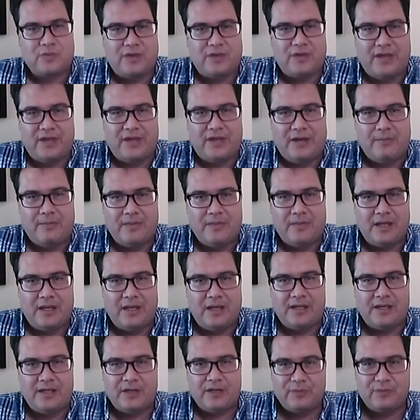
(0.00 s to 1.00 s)
them
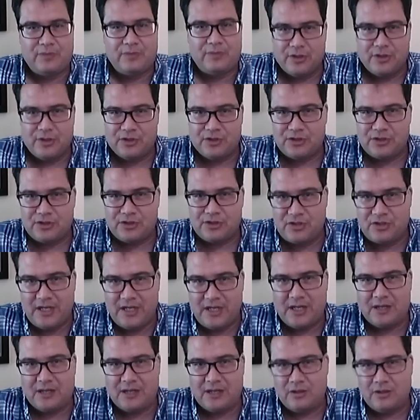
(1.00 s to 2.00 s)
and help them
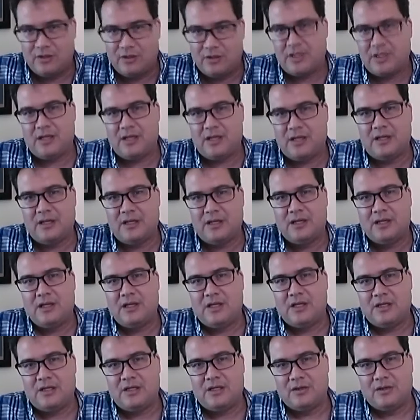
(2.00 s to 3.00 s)
understand okay,
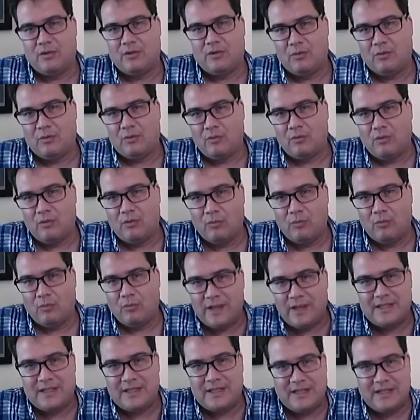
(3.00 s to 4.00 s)
you know
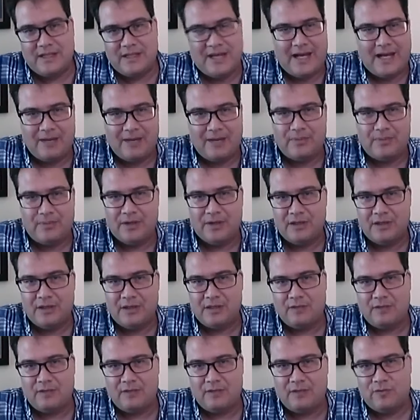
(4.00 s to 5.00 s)
what can happen
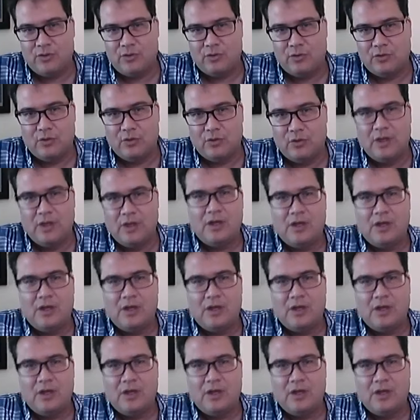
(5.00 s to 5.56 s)
if you